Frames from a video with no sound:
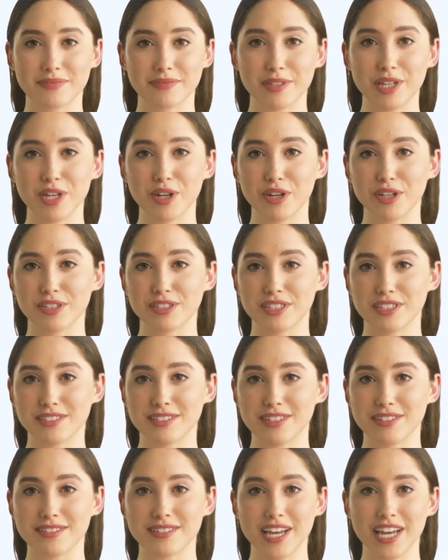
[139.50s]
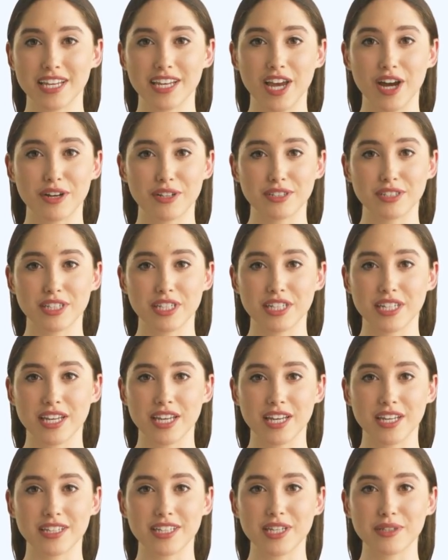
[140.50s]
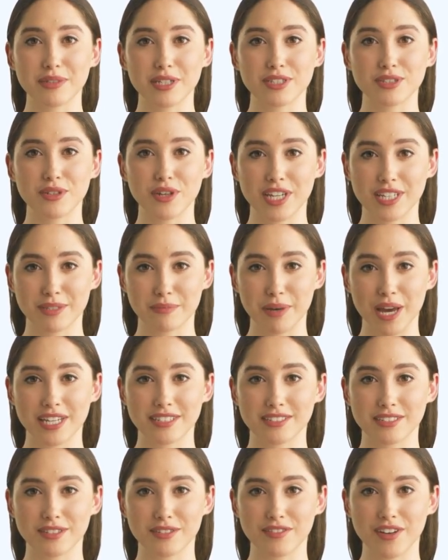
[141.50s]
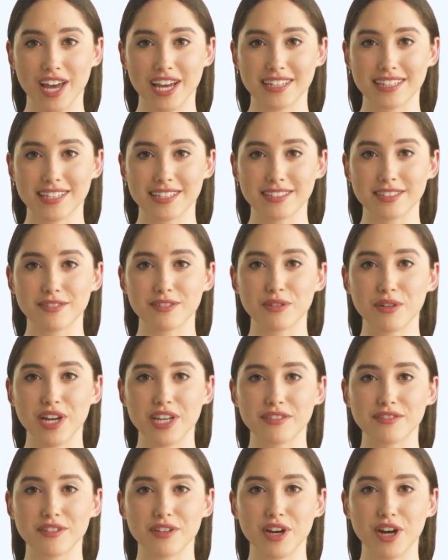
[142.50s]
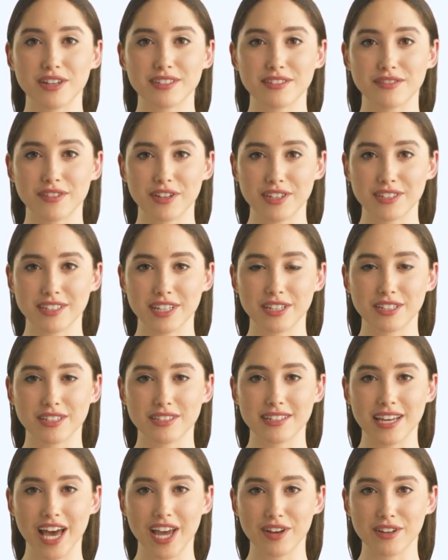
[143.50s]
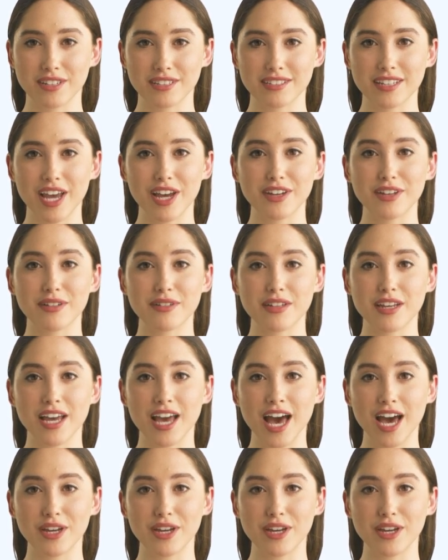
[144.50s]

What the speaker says: The origins of psychology can be traced back to the writings of great philosophers such as Aristotle,